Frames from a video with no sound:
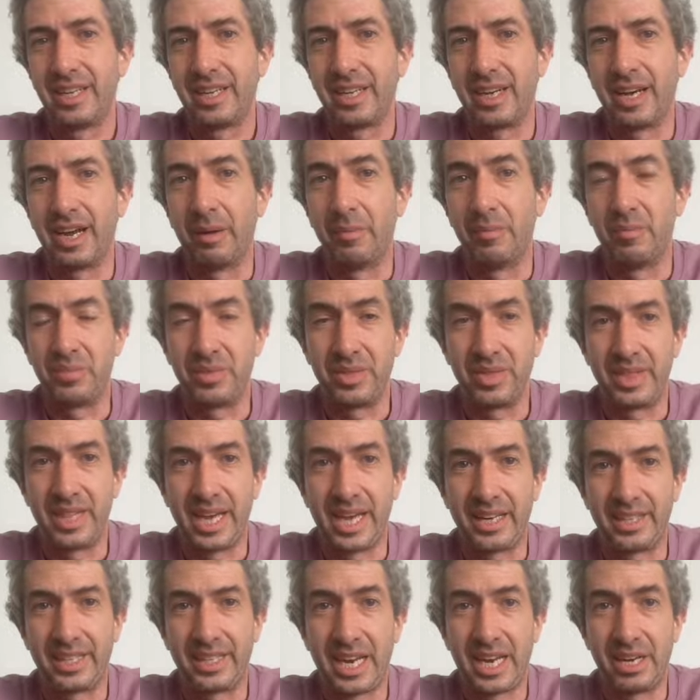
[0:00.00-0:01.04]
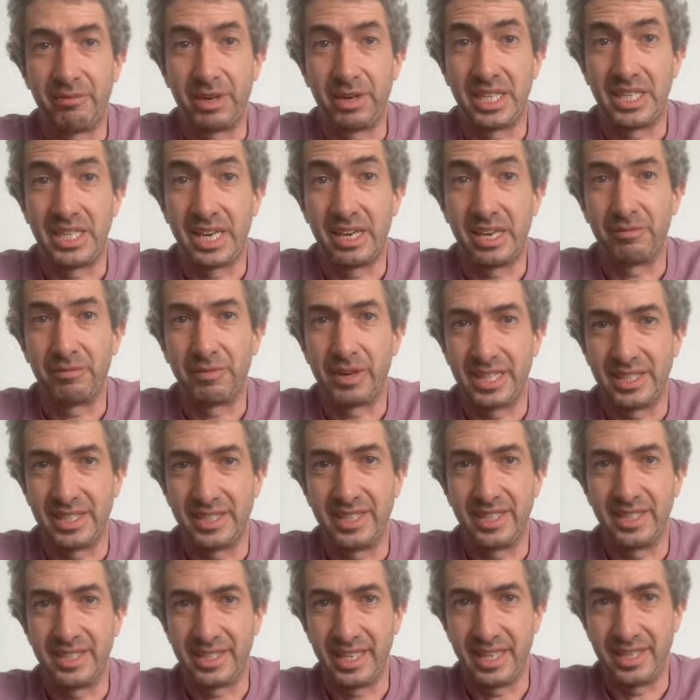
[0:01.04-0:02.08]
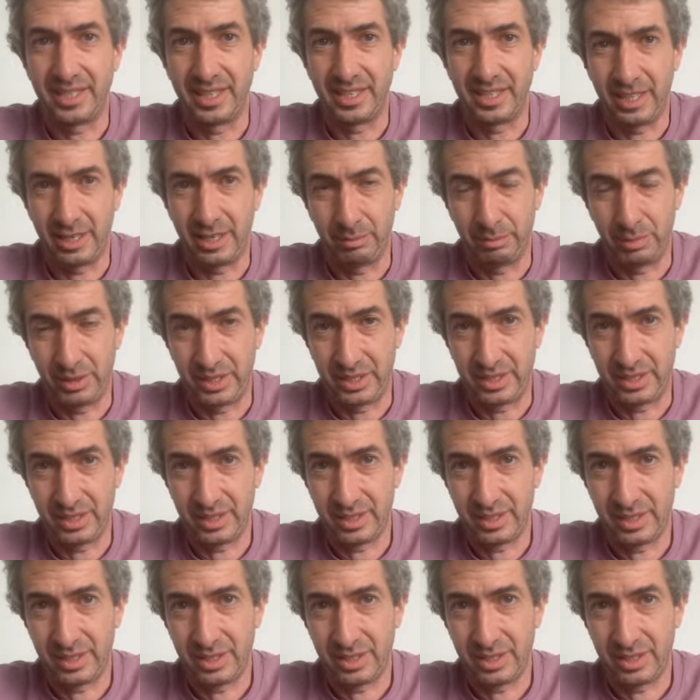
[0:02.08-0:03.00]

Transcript: that kind of identifies this as a template.